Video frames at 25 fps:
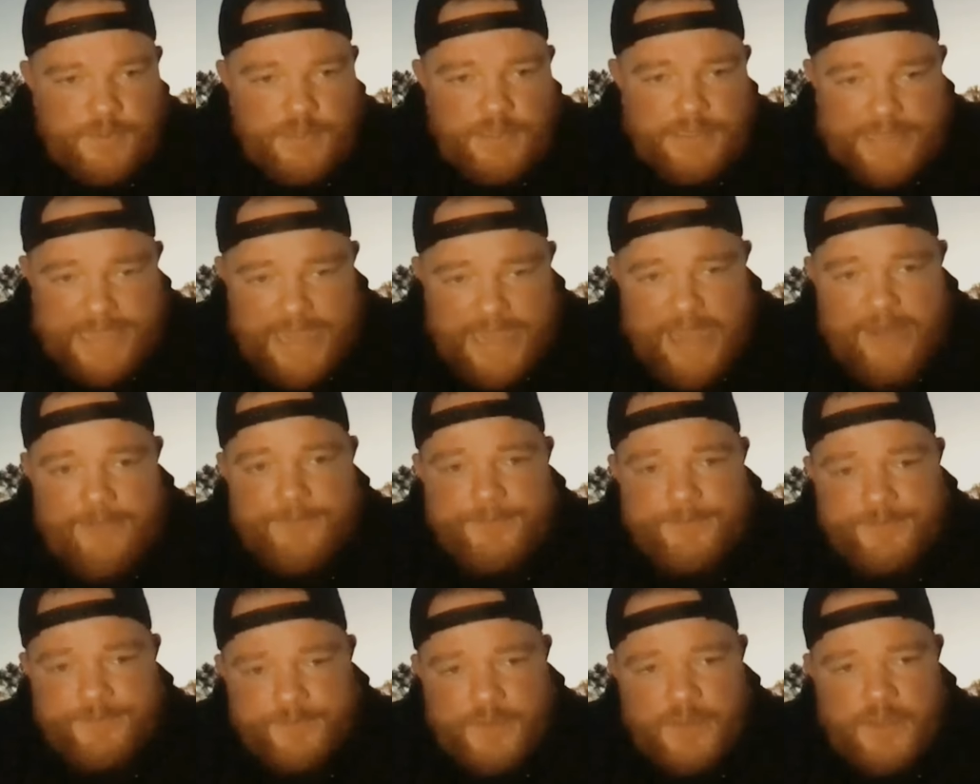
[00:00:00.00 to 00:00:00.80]
Google yeah. Ren
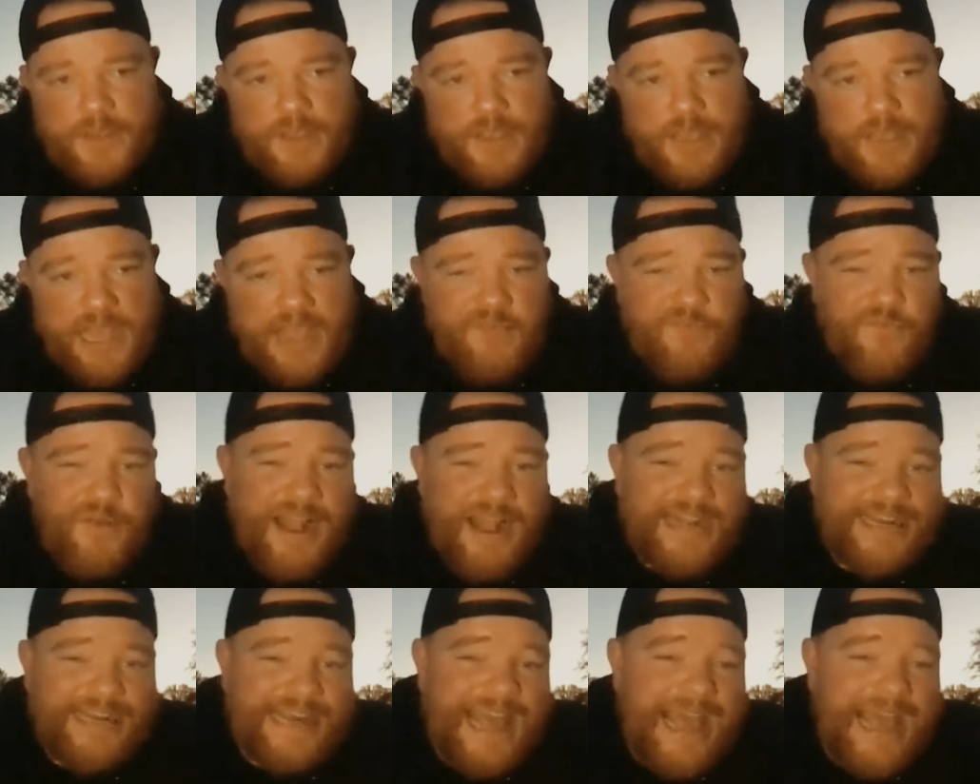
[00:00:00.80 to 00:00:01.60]
Thomas if they want to come. And
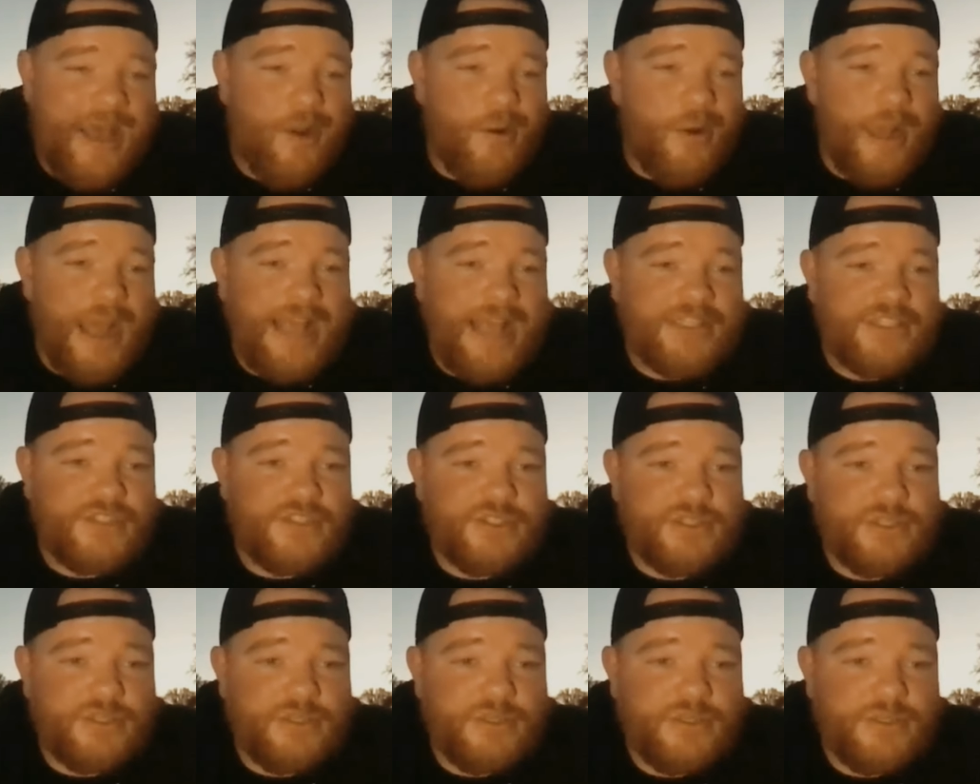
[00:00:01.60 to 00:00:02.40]
right now,
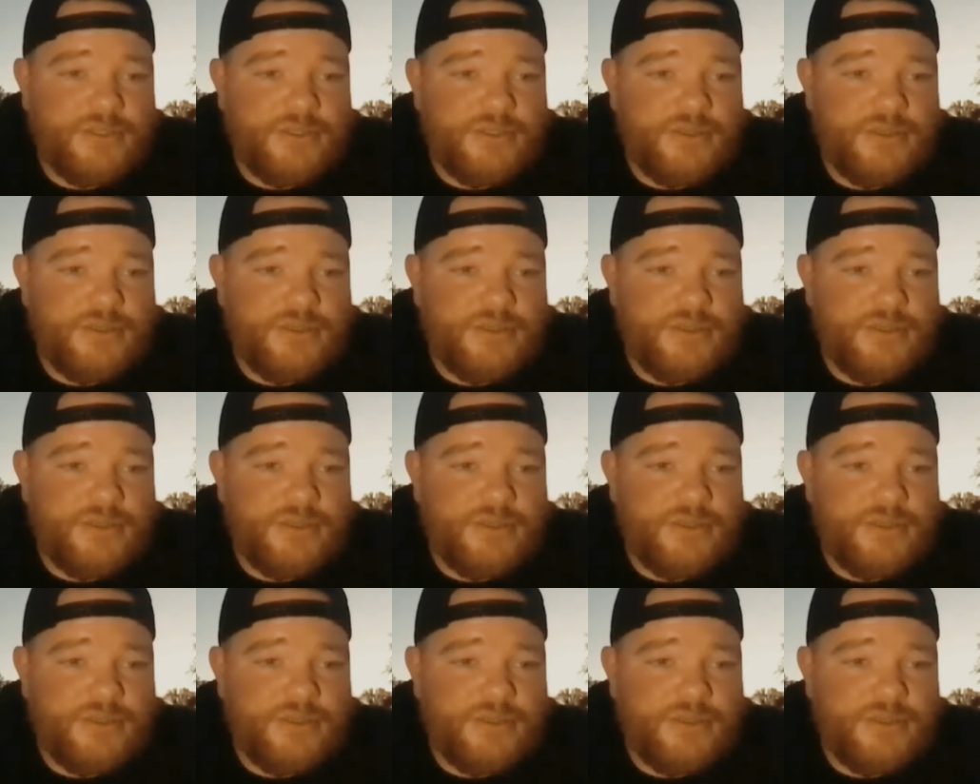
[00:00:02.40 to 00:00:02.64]
find yourself.